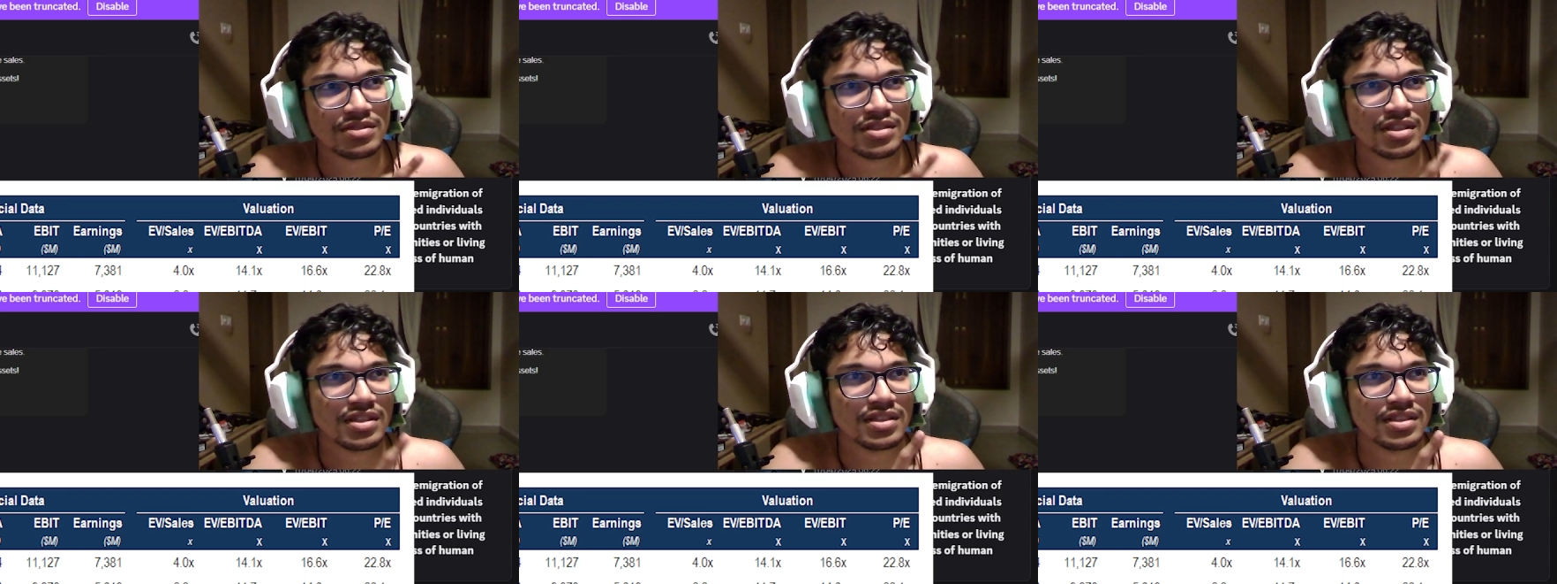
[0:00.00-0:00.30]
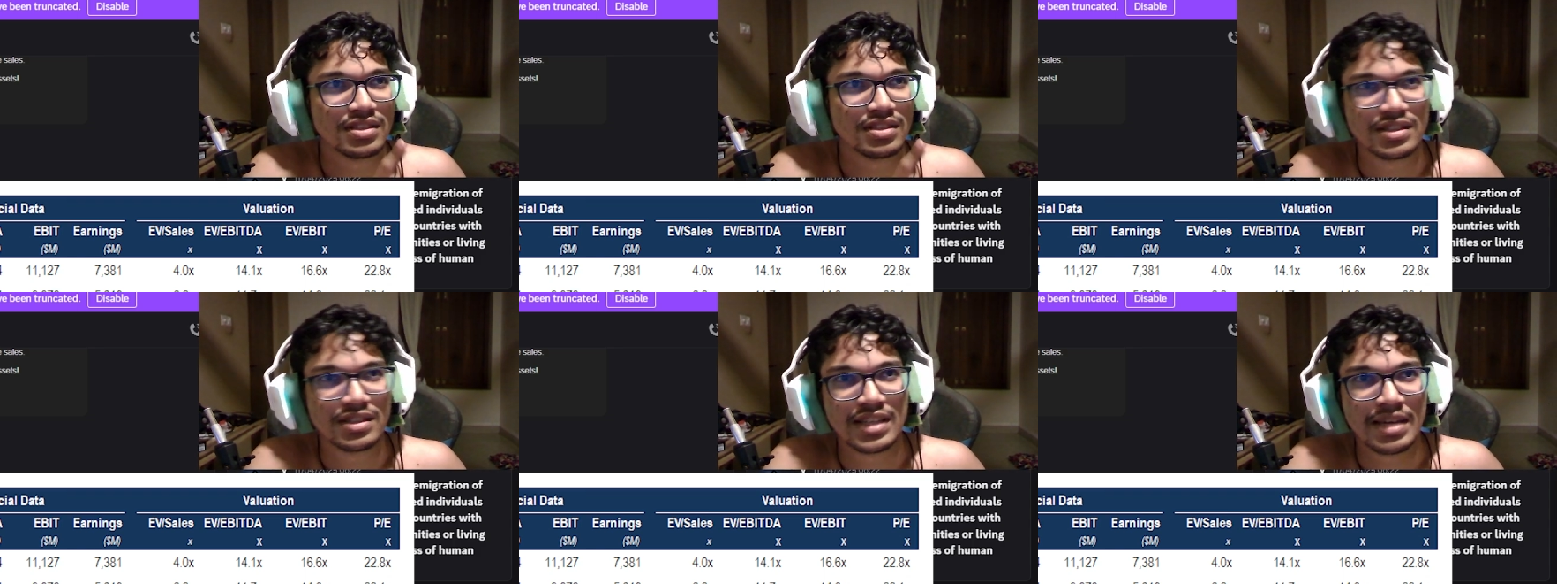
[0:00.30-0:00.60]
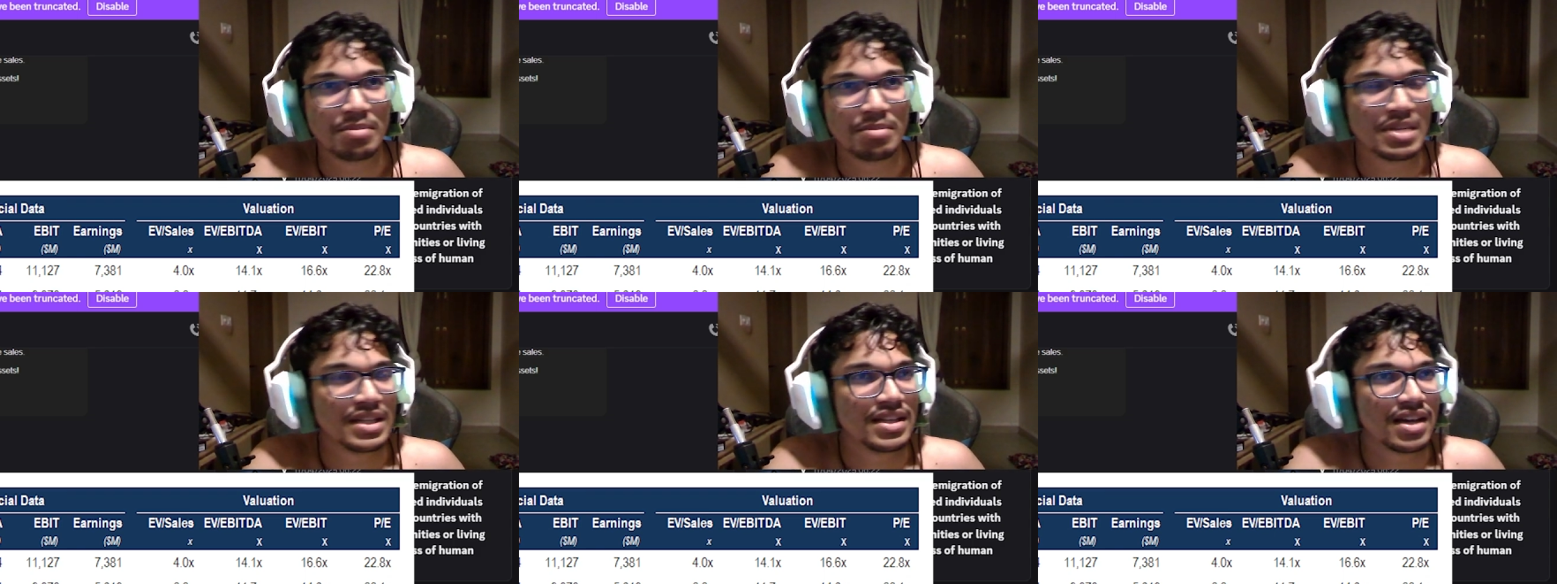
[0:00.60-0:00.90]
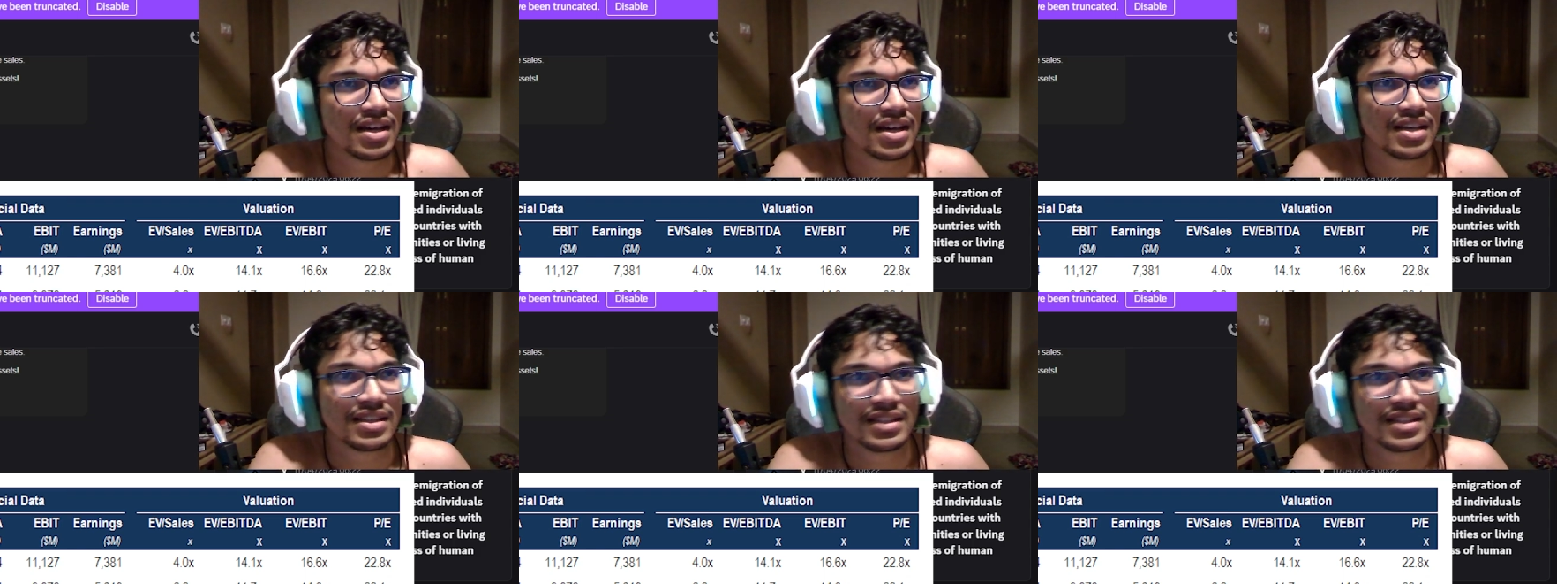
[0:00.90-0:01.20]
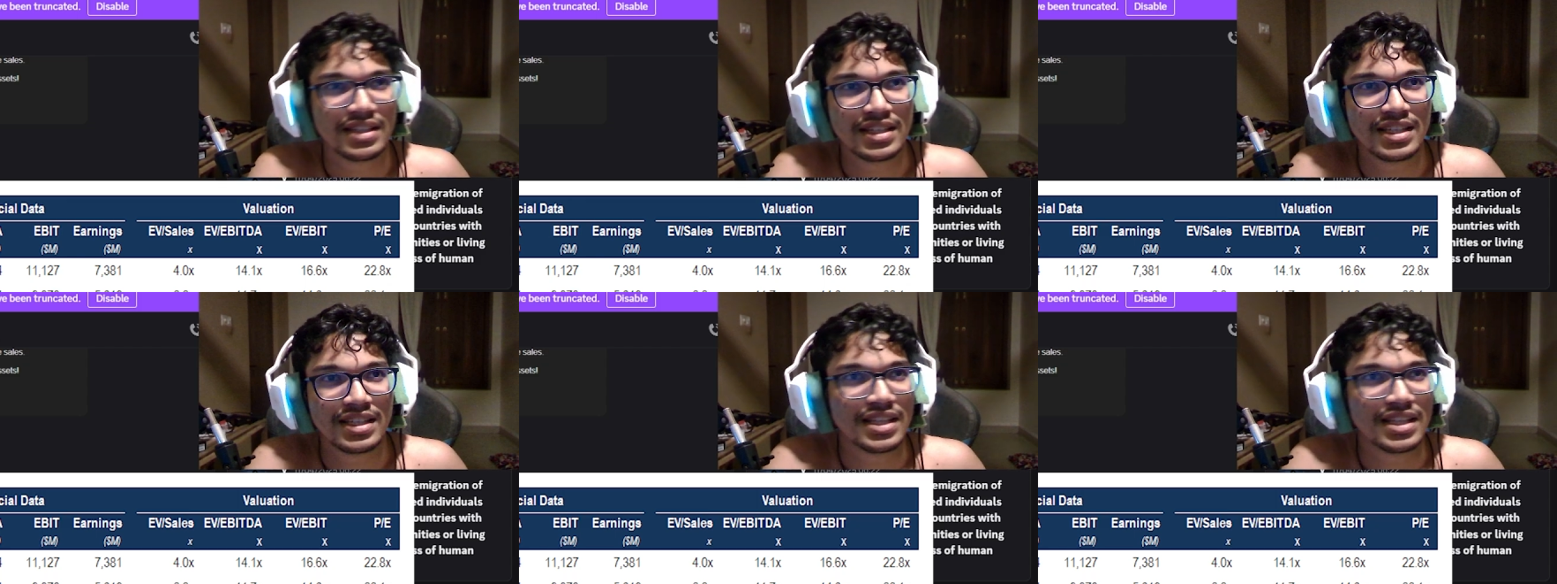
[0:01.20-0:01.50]
The EBITDA,
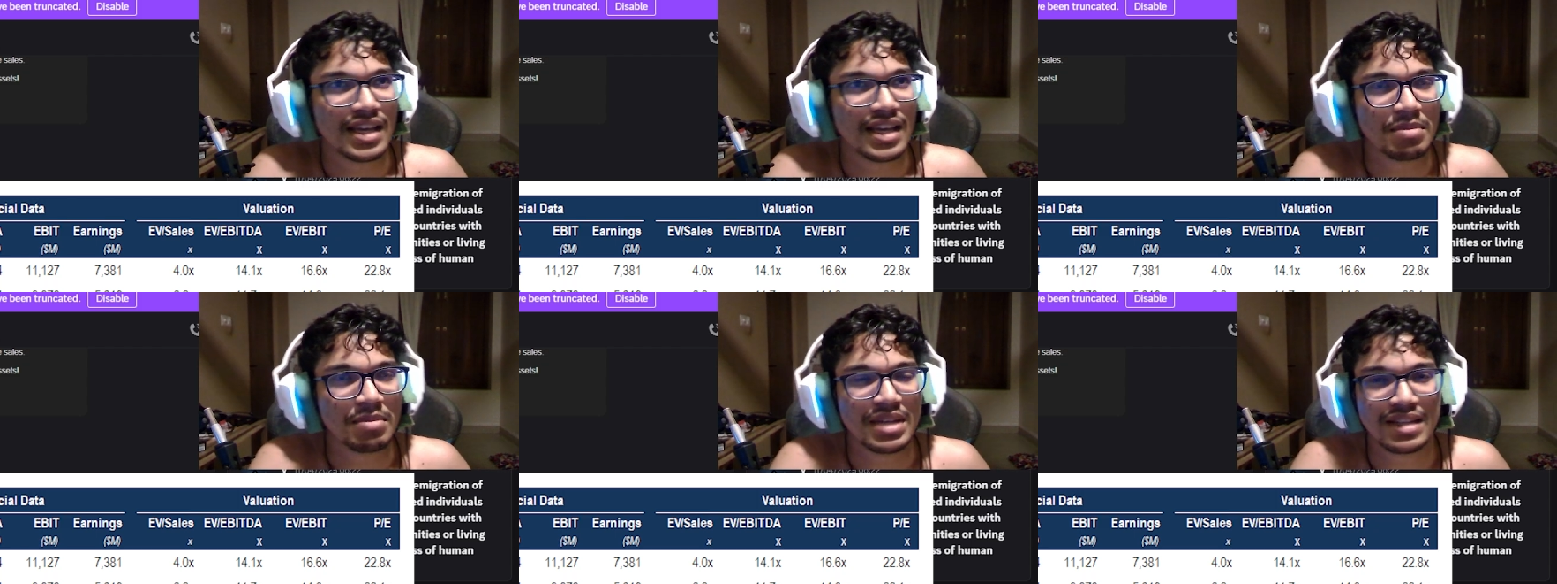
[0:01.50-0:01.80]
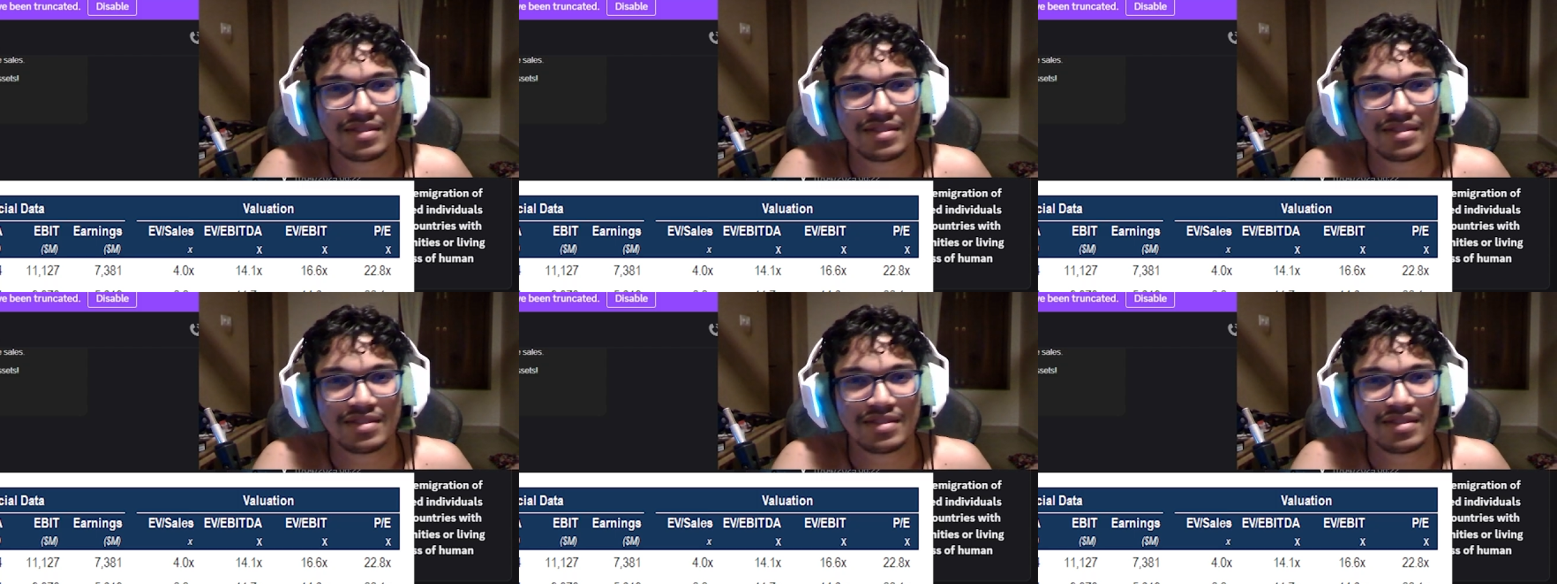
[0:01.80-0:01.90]
the EBIT,